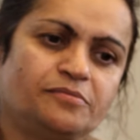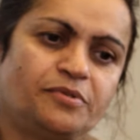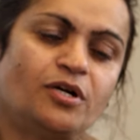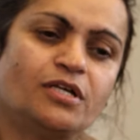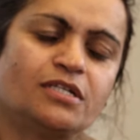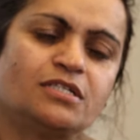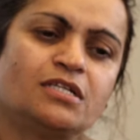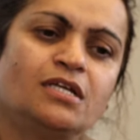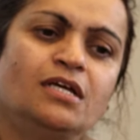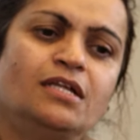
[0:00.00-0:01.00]
product,
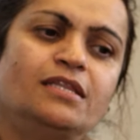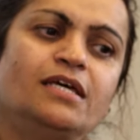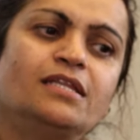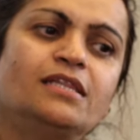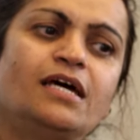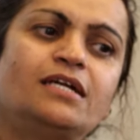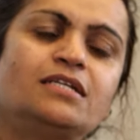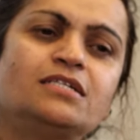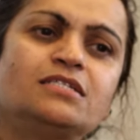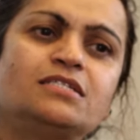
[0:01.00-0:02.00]
then that
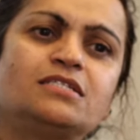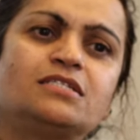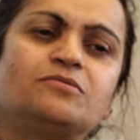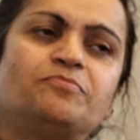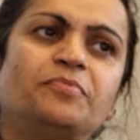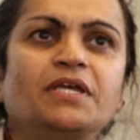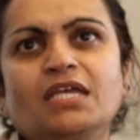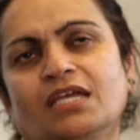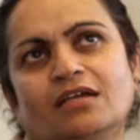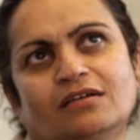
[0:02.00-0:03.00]
is
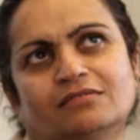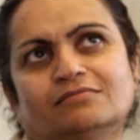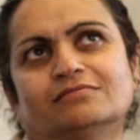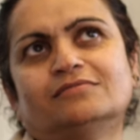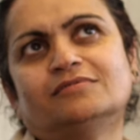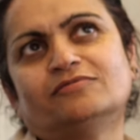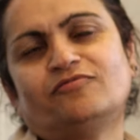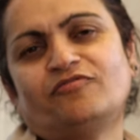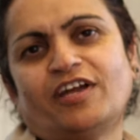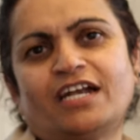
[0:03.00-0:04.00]
being
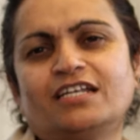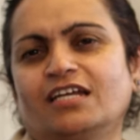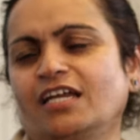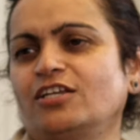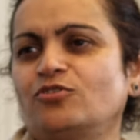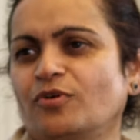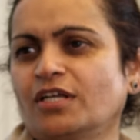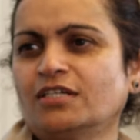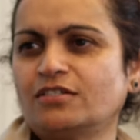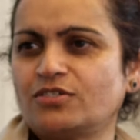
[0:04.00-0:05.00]
fed into
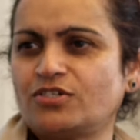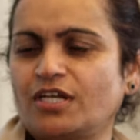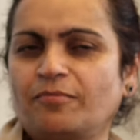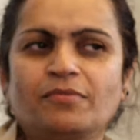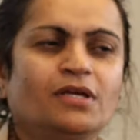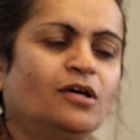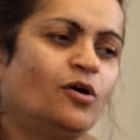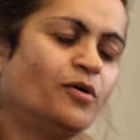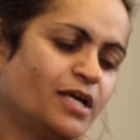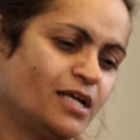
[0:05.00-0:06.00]
another stream.
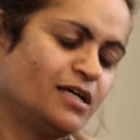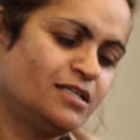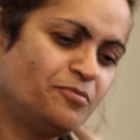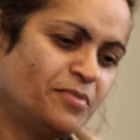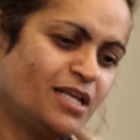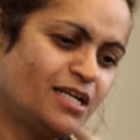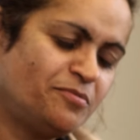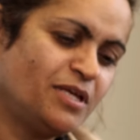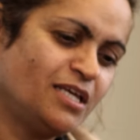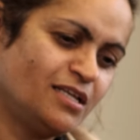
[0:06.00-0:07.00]
Okay, let
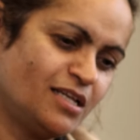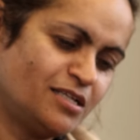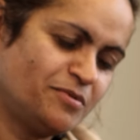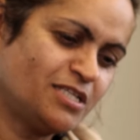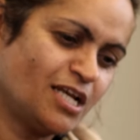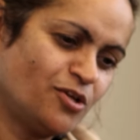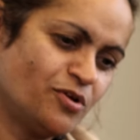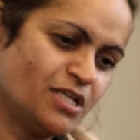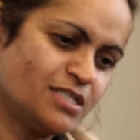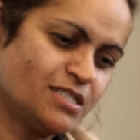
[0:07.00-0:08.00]
me tell you
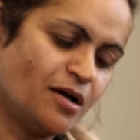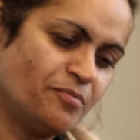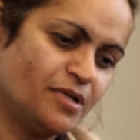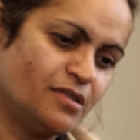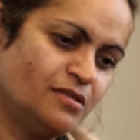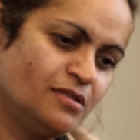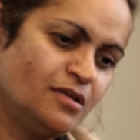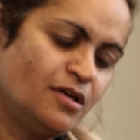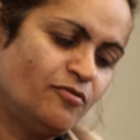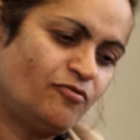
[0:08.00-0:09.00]
an example.
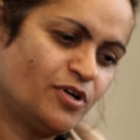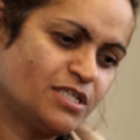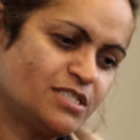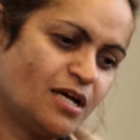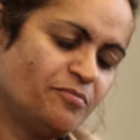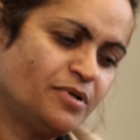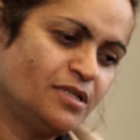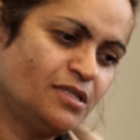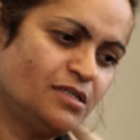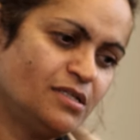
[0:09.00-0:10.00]
For
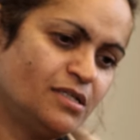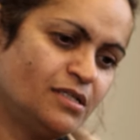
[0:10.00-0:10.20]
example,